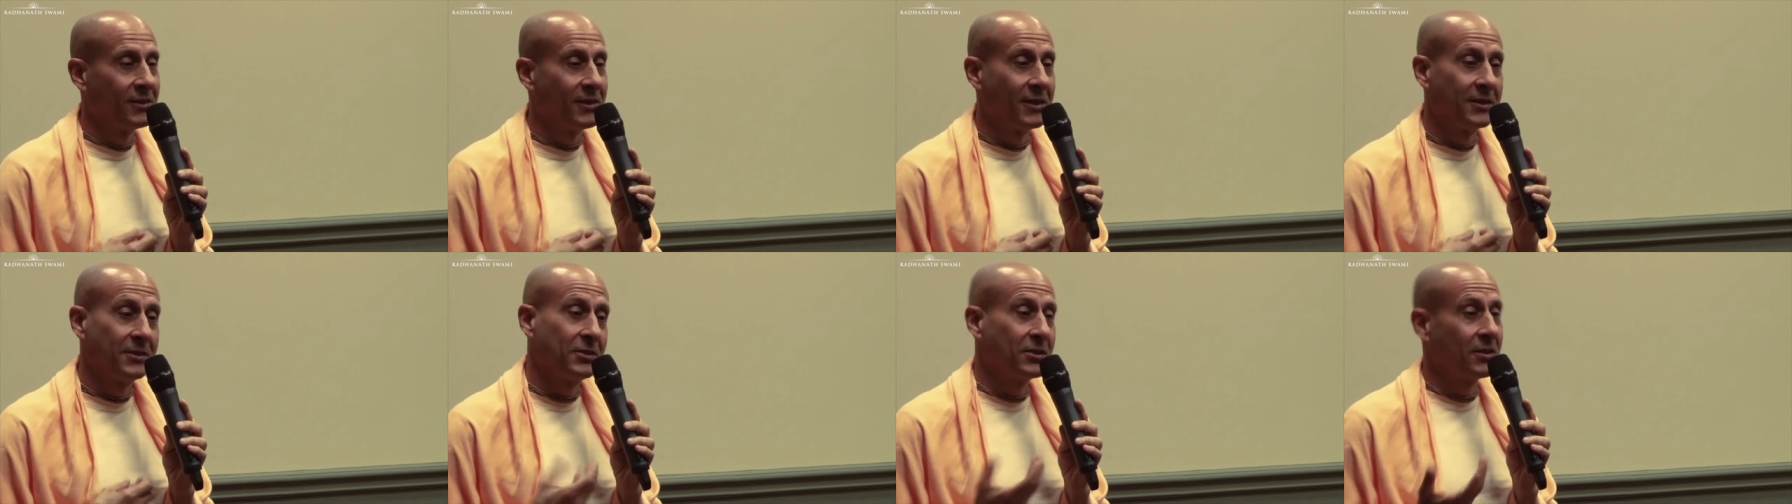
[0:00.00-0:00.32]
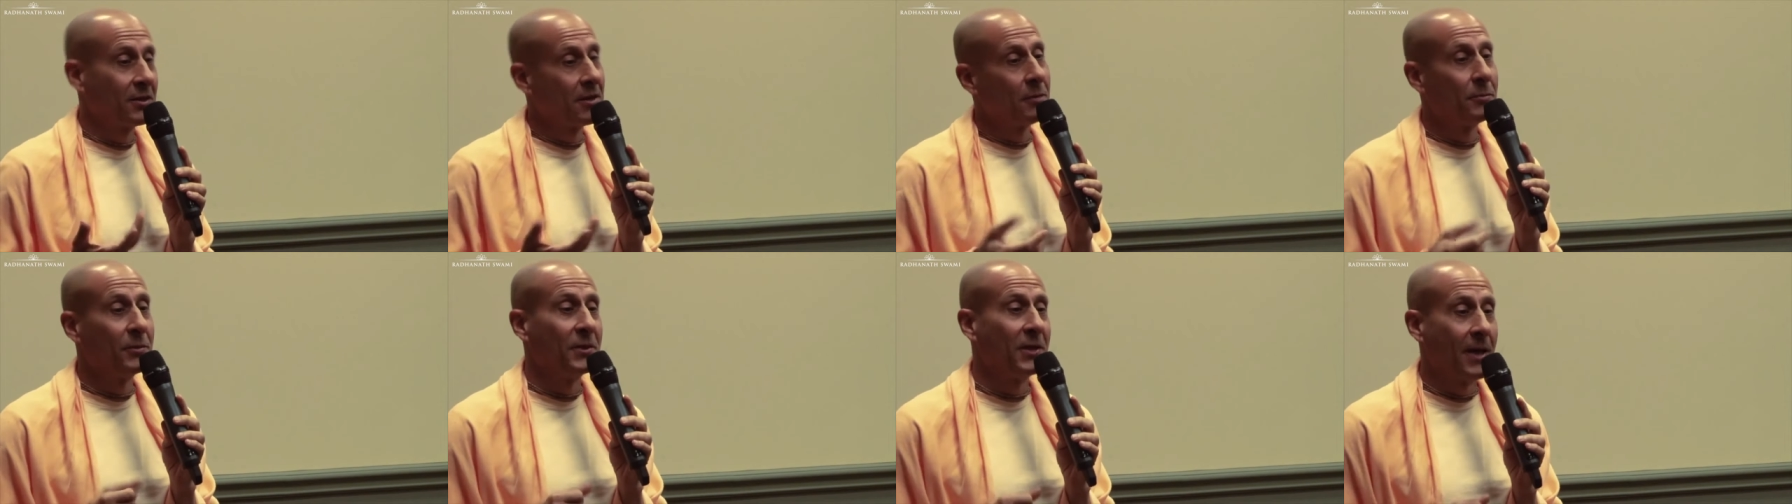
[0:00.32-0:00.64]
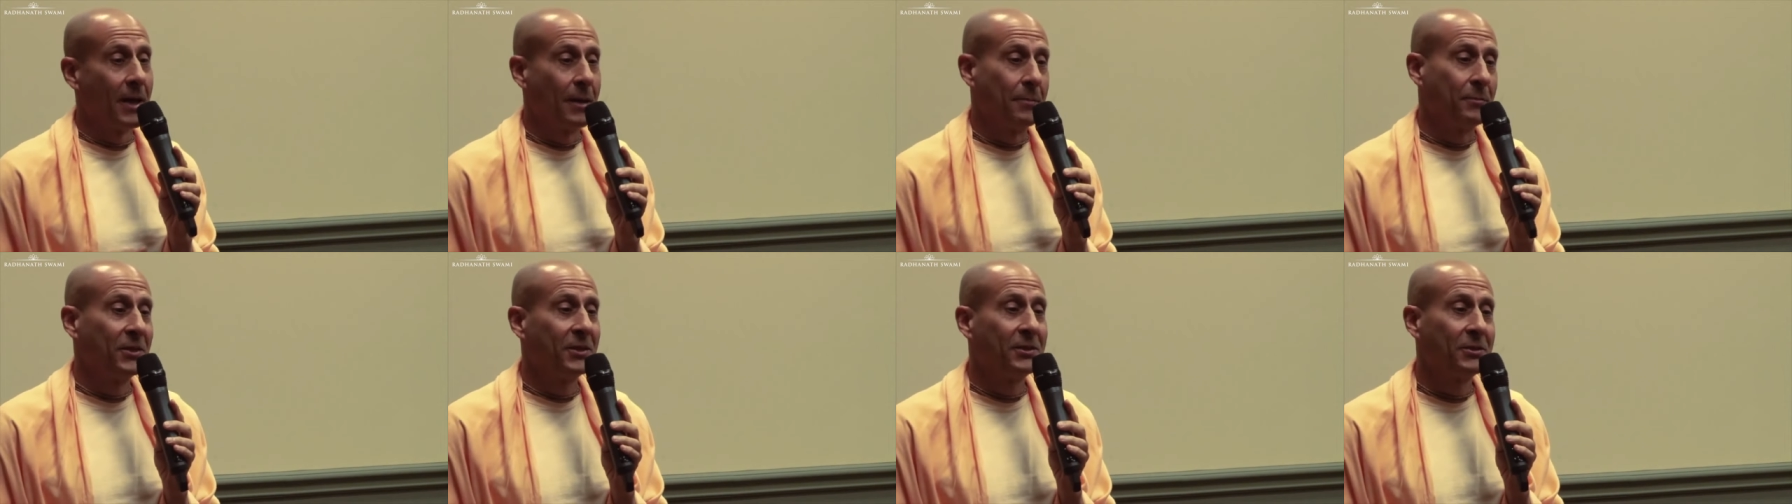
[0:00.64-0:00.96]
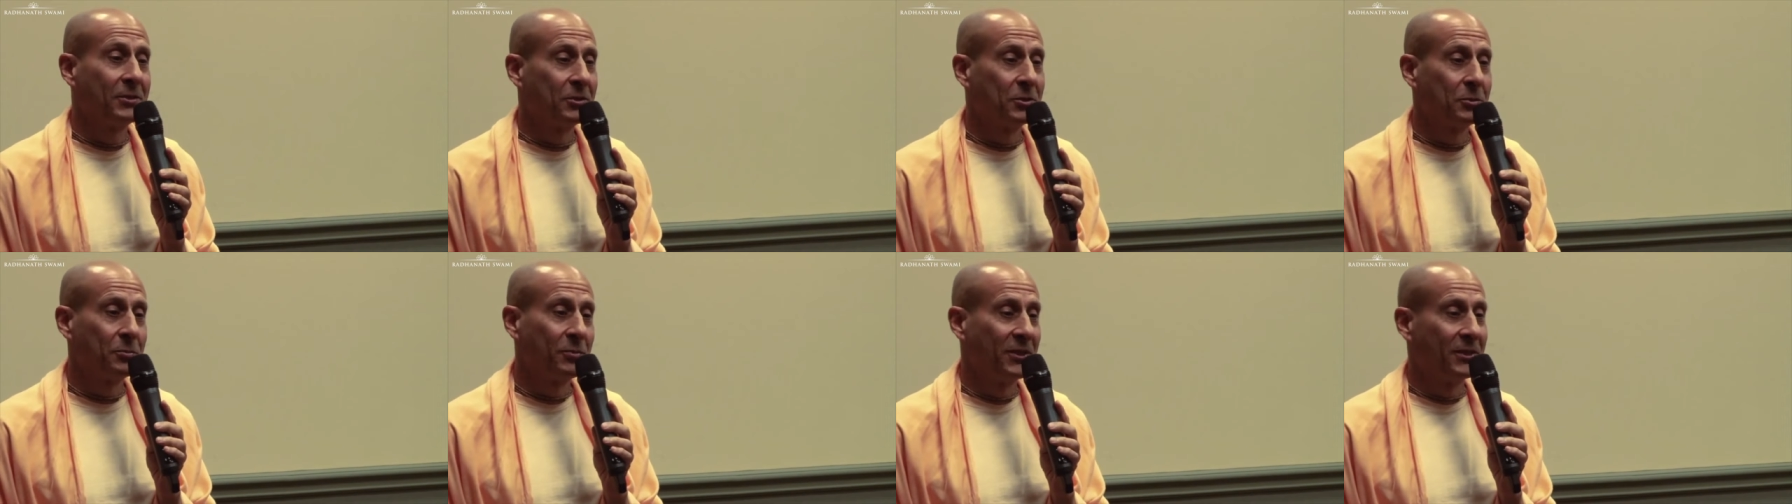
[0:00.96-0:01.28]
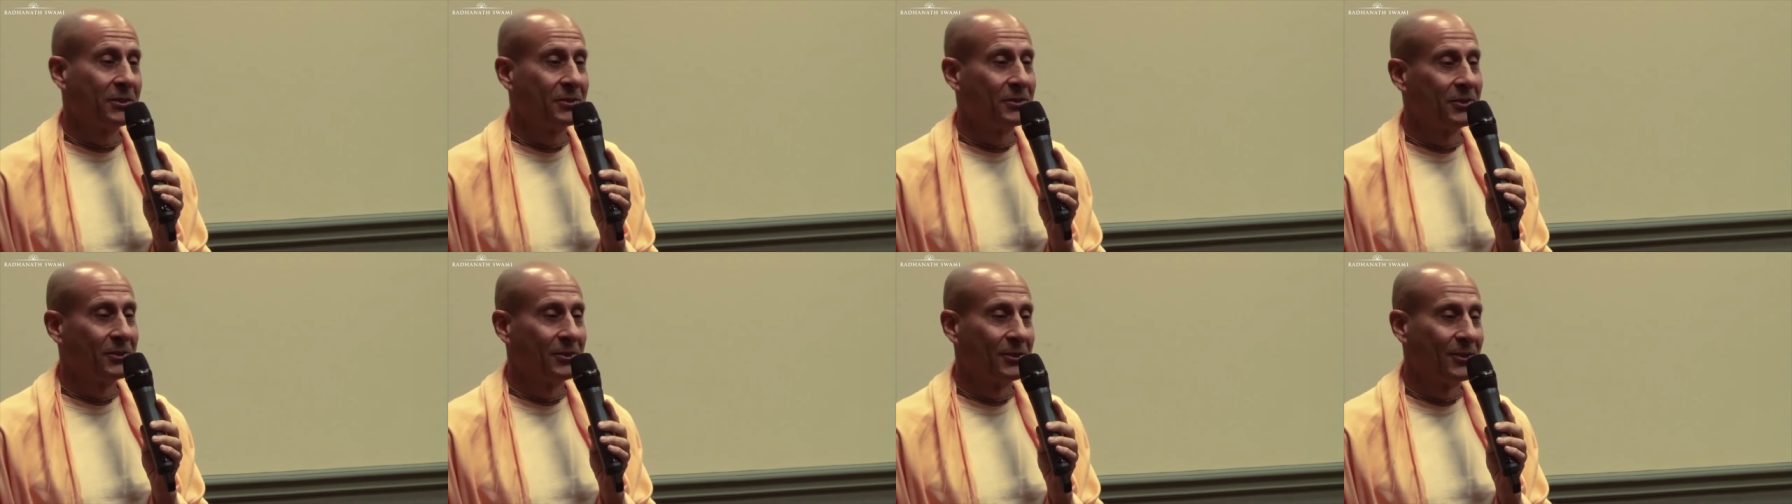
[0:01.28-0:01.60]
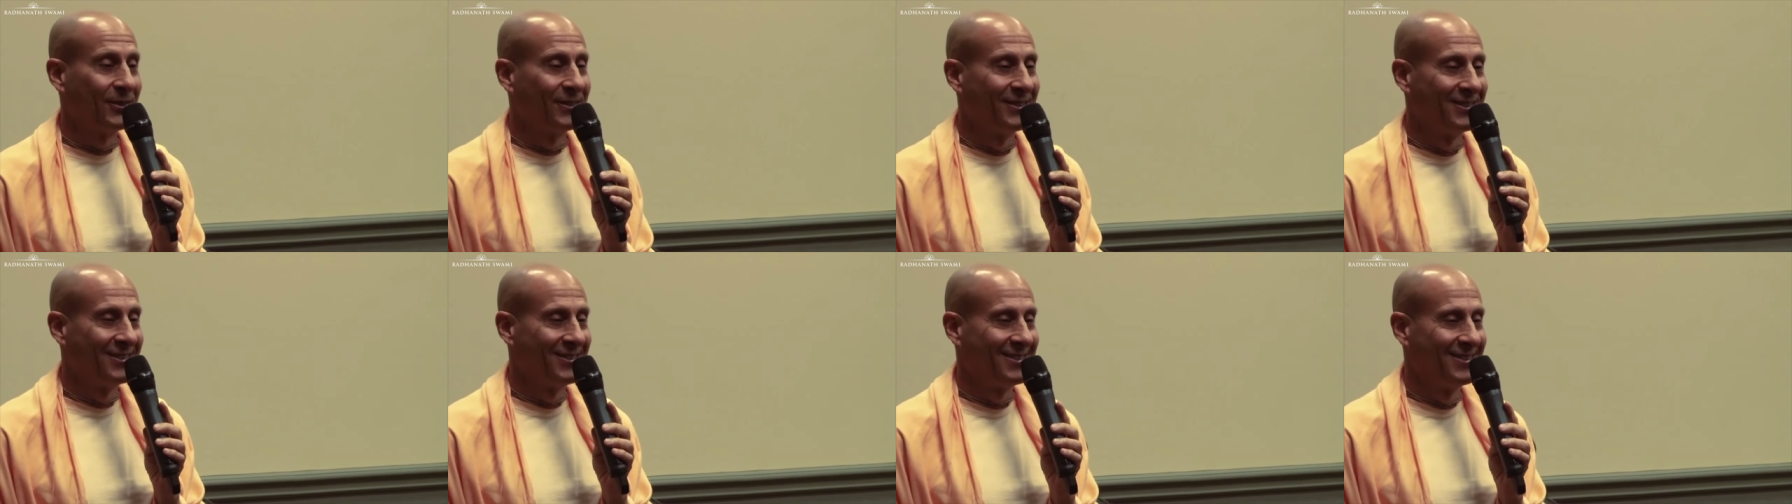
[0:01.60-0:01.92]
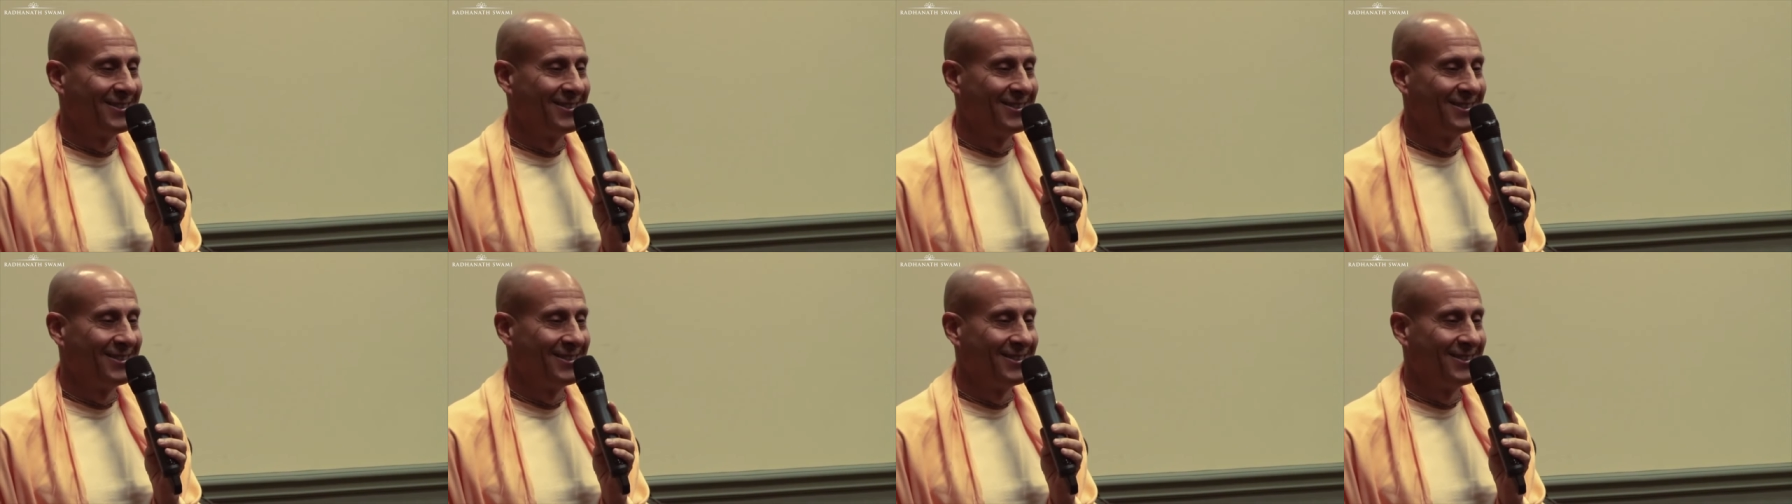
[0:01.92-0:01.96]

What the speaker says: I said, I'll be happy to speak to her.